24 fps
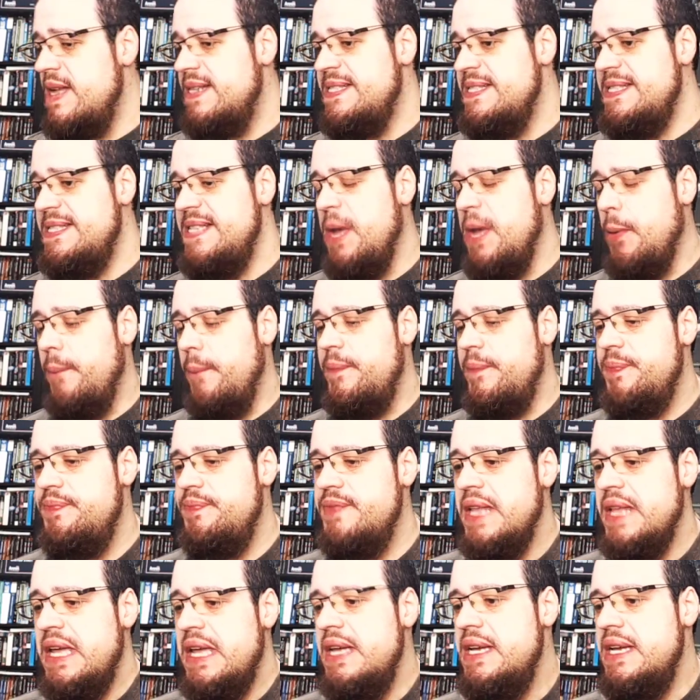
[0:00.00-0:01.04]
So,
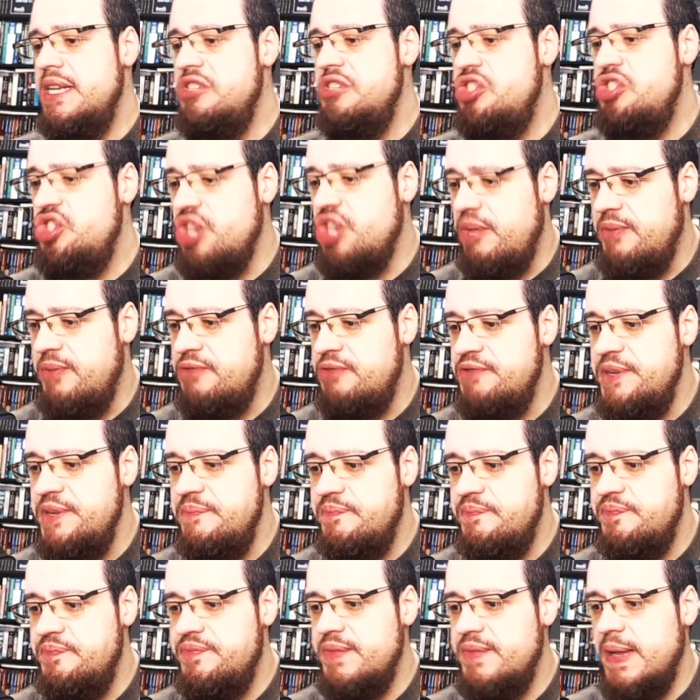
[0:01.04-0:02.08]
in summary,
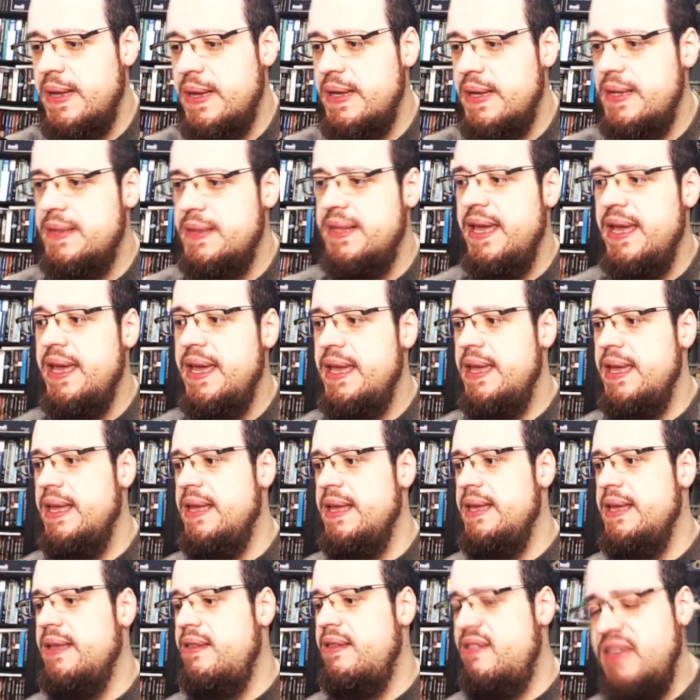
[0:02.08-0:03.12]

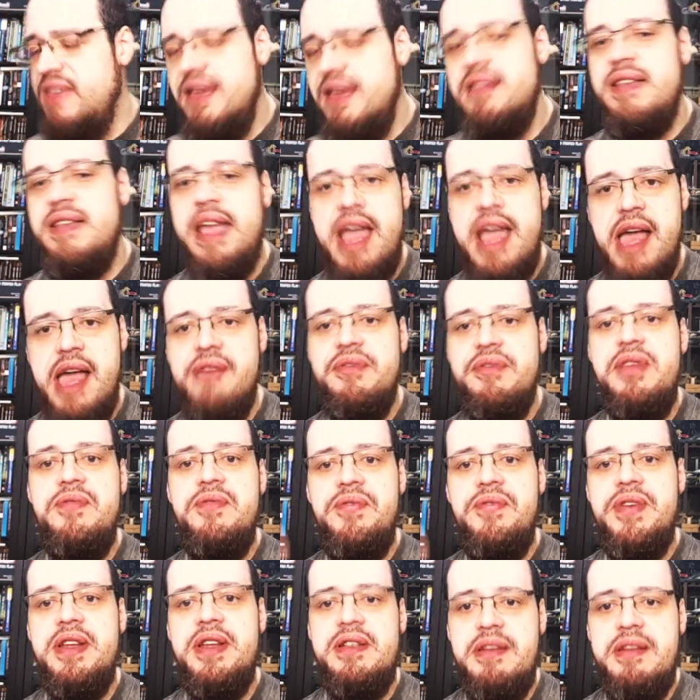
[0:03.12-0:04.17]
they think they have
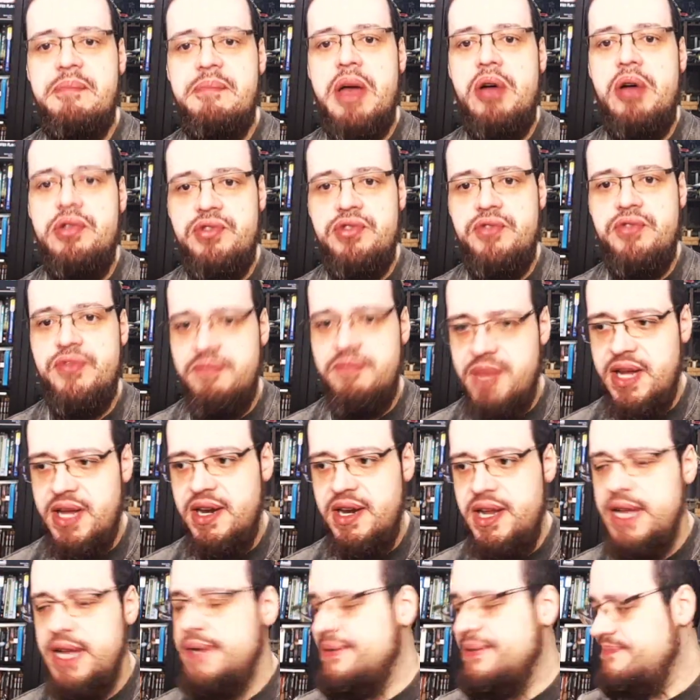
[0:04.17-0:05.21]
infinite amount of
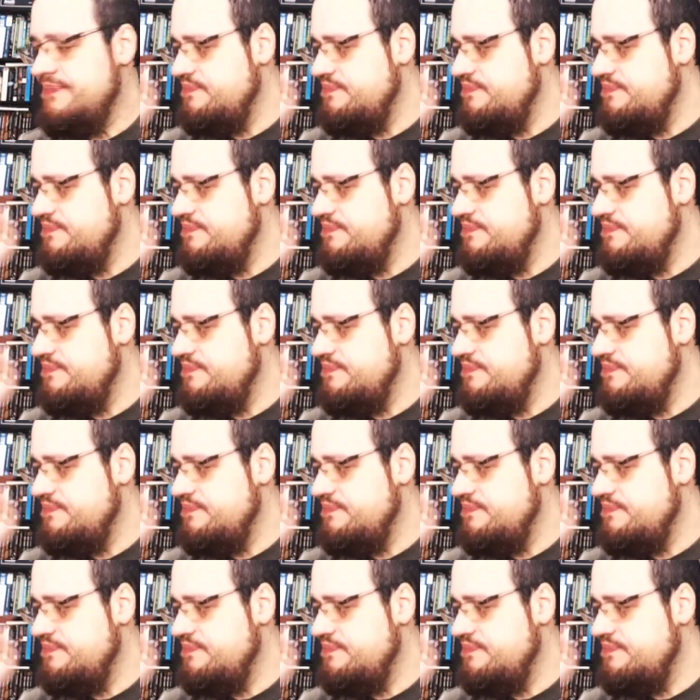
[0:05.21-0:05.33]
money.